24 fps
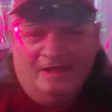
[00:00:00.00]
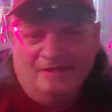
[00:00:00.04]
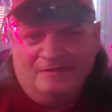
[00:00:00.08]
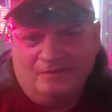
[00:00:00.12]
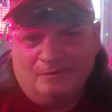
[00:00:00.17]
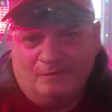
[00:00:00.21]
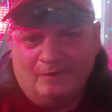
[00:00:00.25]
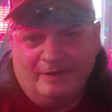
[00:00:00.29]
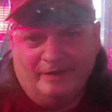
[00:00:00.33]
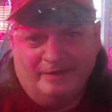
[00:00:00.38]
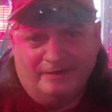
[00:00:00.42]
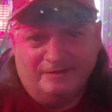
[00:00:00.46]

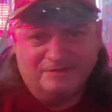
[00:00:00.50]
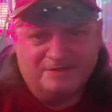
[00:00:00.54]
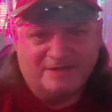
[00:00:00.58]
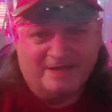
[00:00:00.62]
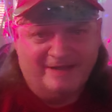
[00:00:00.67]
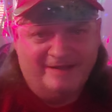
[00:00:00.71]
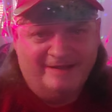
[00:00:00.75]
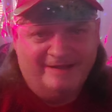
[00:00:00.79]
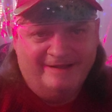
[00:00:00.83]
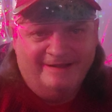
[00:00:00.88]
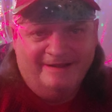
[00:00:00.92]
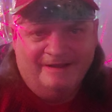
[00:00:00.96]
Reader's
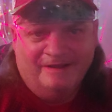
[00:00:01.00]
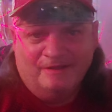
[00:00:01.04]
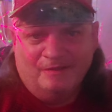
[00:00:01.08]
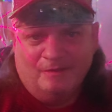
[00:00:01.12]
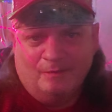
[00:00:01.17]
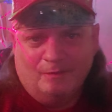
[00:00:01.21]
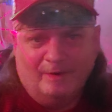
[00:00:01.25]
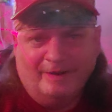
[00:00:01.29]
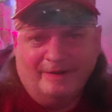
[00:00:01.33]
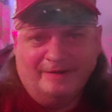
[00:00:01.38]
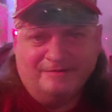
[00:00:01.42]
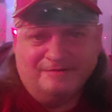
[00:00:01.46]

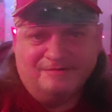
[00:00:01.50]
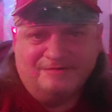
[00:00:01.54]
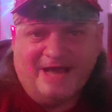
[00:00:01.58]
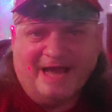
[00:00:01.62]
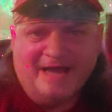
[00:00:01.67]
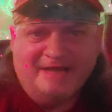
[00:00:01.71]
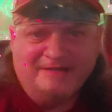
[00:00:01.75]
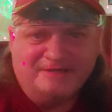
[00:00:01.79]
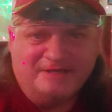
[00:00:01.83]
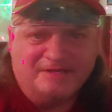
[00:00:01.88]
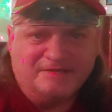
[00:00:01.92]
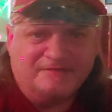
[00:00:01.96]

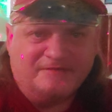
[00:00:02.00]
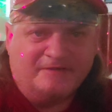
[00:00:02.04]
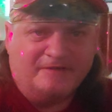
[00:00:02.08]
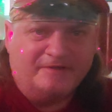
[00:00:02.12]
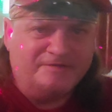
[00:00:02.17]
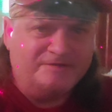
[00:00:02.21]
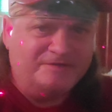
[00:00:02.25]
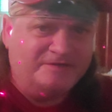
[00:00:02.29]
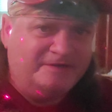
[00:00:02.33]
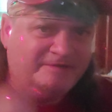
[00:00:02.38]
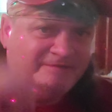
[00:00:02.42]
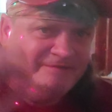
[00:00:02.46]
Digest
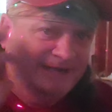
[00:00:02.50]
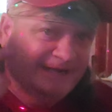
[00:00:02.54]
version of